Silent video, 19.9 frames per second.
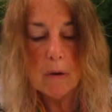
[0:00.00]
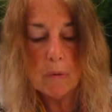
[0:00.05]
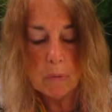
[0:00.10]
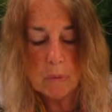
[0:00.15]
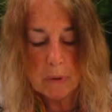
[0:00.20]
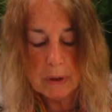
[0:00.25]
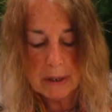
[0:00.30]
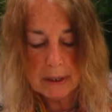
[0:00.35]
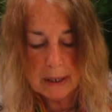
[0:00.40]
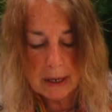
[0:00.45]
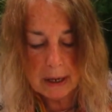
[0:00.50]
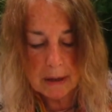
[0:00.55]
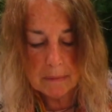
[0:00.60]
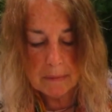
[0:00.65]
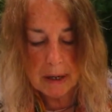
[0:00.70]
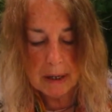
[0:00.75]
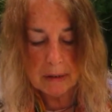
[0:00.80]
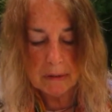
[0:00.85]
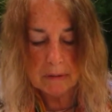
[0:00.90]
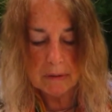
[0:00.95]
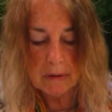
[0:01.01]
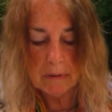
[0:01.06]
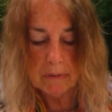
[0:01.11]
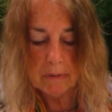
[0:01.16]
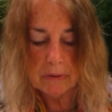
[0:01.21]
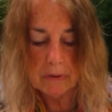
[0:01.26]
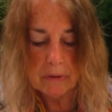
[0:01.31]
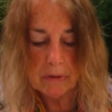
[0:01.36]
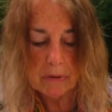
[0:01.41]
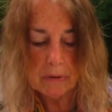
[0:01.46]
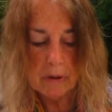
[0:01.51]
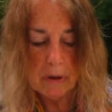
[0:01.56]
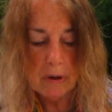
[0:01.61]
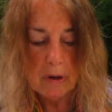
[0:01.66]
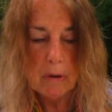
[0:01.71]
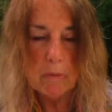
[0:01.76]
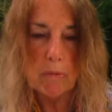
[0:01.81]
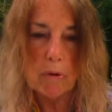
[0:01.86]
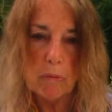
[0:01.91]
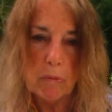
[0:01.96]
We can make a difference
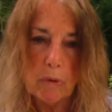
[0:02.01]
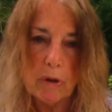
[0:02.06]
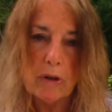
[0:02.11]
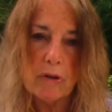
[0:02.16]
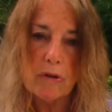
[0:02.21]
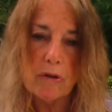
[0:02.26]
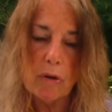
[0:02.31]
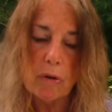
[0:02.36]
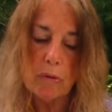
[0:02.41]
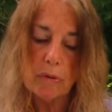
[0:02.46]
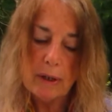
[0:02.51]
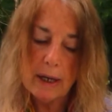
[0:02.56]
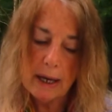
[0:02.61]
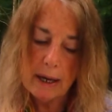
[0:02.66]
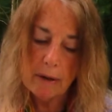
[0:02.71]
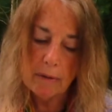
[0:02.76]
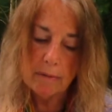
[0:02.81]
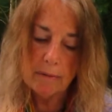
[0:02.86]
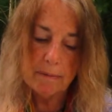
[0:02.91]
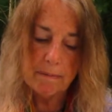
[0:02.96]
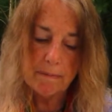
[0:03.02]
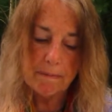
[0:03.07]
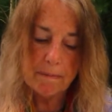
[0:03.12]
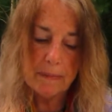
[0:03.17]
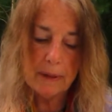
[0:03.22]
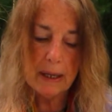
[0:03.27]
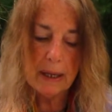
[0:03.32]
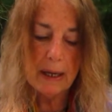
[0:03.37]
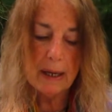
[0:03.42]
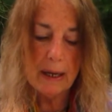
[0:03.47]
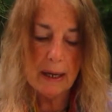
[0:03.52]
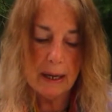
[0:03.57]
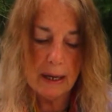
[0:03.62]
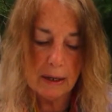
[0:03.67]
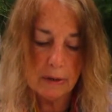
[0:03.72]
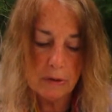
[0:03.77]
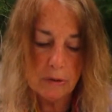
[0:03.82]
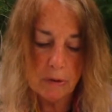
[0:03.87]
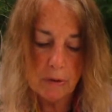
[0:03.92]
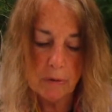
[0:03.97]
when we slow down,
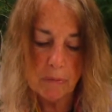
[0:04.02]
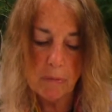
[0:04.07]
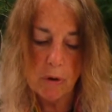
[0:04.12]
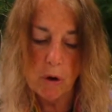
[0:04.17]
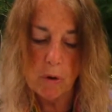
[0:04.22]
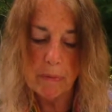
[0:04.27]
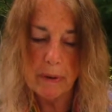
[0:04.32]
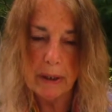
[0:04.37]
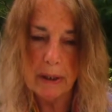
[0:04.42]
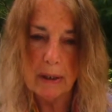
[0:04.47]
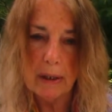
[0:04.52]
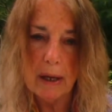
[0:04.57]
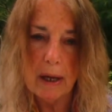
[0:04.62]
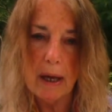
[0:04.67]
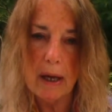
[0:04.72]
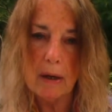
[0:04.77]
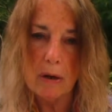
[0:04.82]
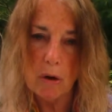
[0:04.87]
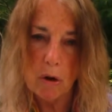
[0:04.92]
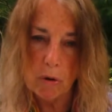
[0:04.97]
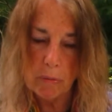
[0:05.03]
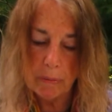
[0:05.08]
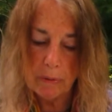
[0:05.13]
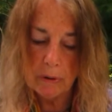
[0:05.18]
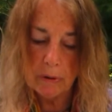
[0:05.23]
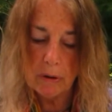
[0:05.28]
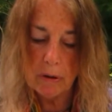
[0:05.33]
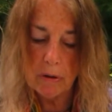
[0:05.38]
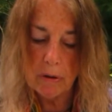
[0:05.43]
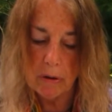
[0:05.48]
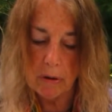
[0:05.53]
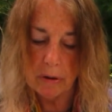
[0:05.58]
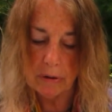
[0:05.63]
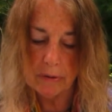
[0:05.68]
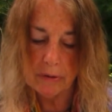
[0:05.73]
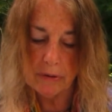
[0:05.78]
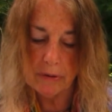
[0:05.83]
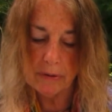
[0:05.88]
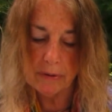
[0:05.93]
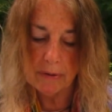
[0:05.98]
enter the moment, and open our
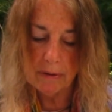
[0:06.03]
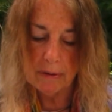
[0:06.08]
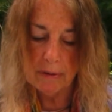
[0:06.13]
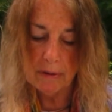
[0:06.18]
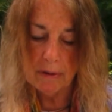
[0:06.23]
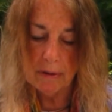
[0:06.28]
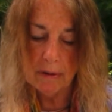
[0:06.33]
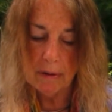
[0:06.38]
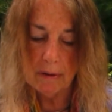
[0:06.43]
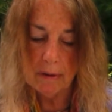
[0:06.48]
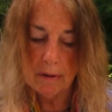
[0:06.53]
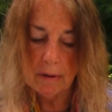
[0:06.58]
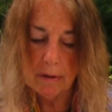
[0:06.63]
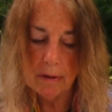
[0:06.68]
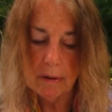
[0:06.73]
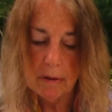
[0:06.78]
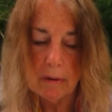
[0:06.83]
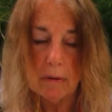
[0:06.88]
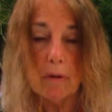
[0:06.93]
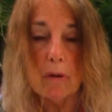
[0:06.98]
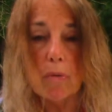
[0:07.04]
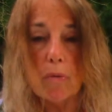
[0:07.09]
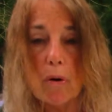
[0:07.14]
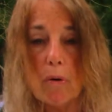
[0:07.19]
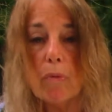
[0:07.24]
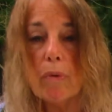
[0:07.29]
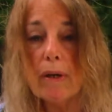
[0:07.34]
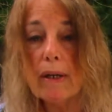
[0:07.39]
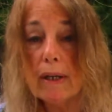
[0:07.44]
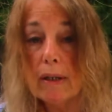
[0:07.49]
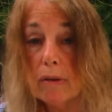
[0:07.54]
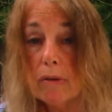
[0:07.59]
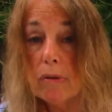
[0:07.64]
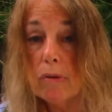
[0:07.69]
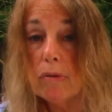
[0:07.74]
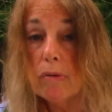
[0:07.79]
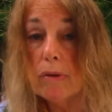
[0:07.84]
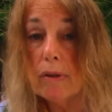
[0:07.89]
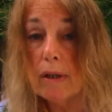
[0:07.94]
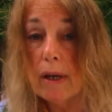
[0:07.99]
hearts. Look what we can
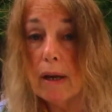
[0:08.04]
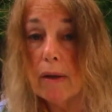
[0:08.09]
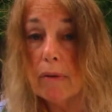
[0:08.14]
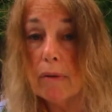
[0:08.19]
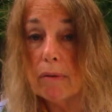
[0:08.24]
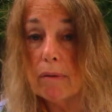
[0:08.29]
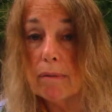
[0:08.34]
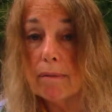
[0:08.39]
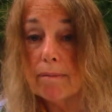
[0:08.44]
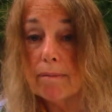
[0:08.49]
do together.